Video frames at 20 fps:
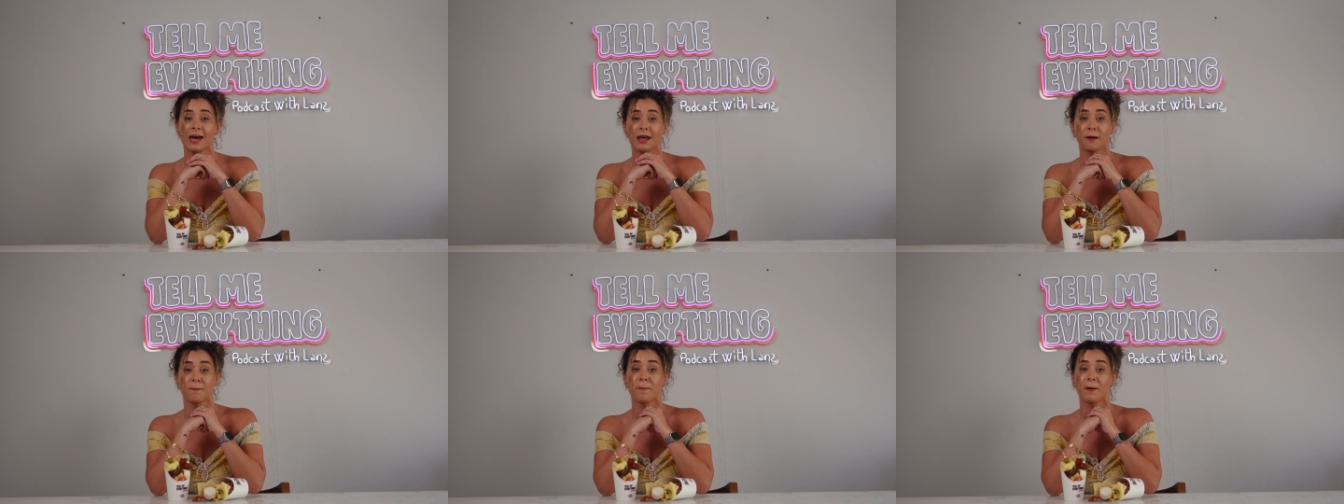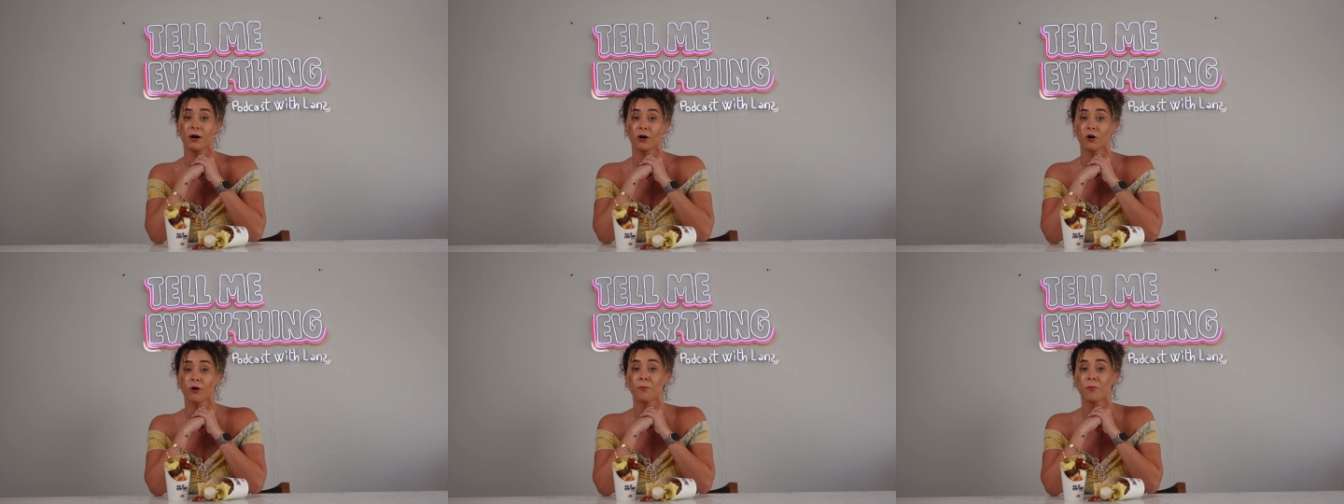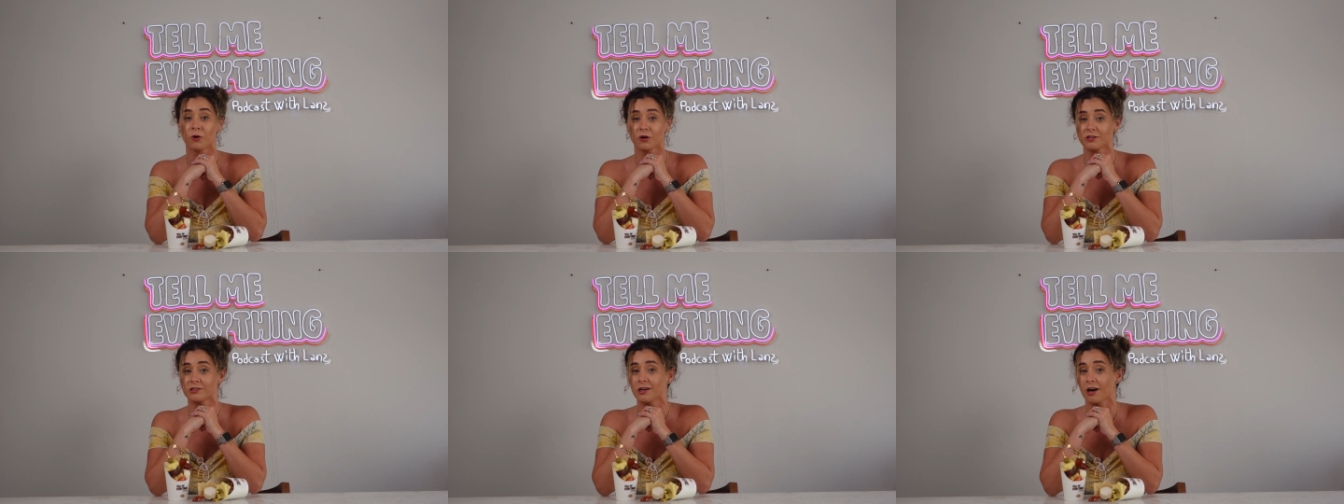at
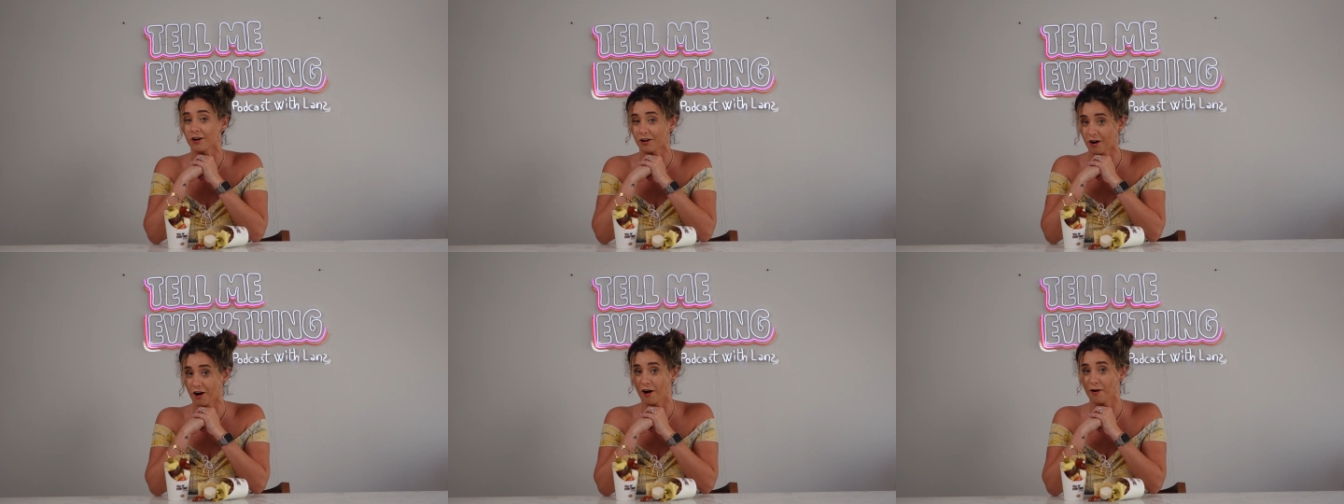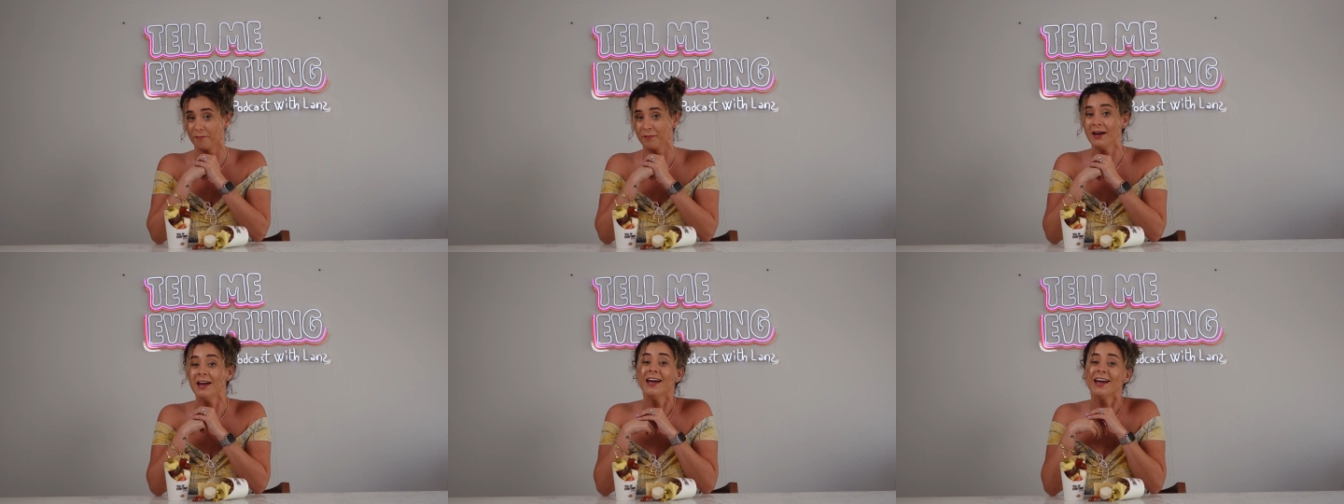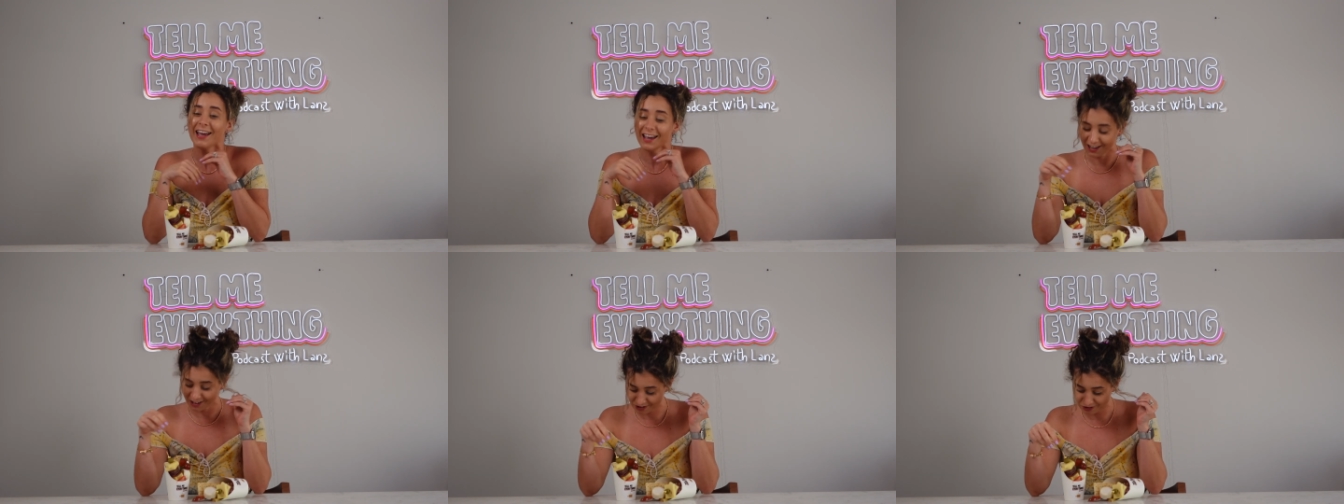aperoboards.com.
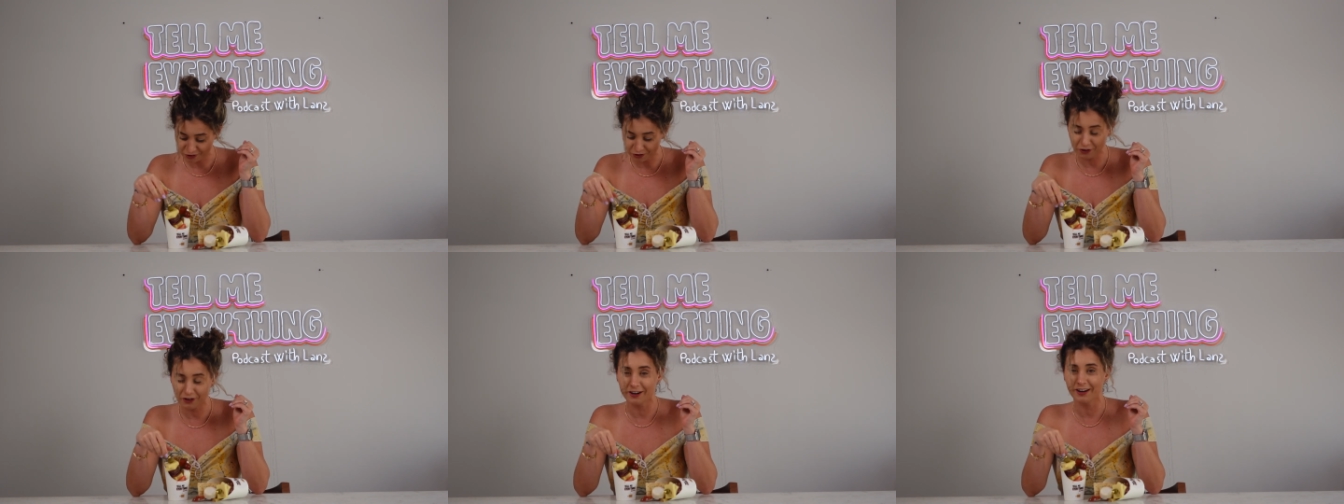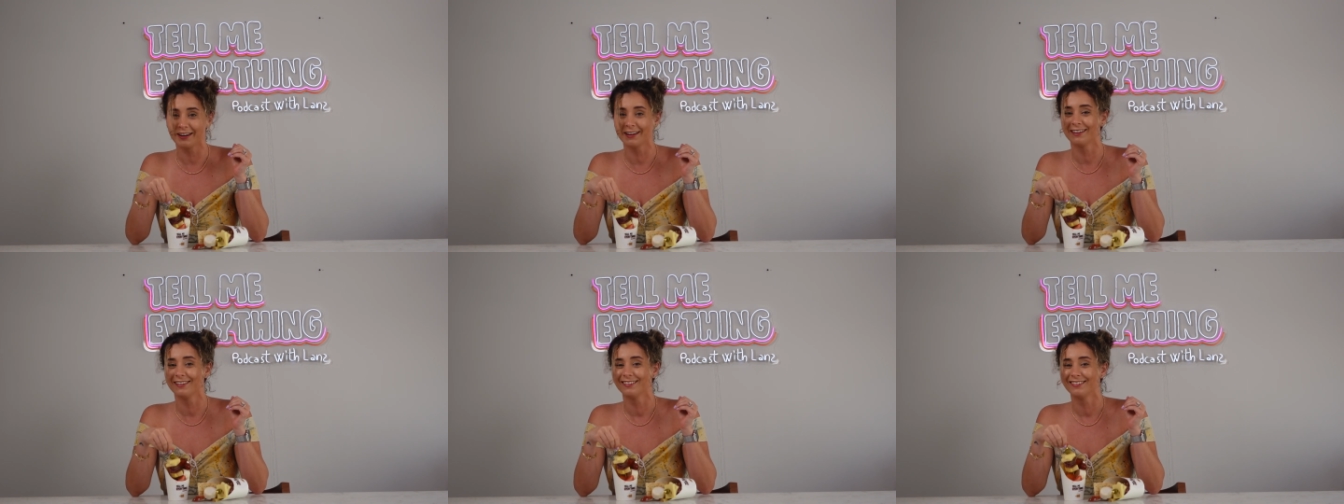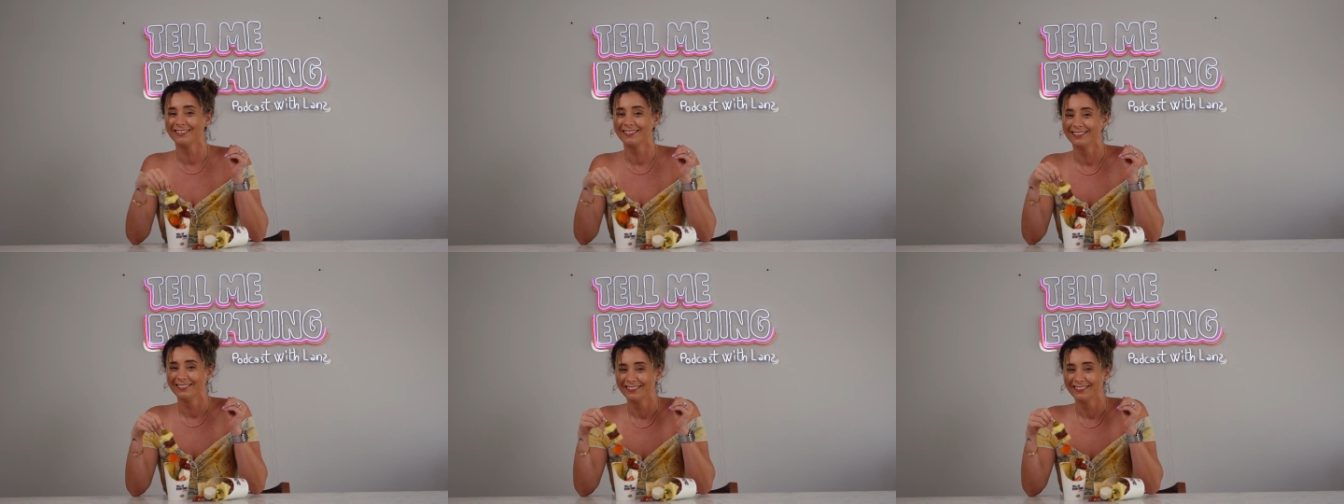Enjoy!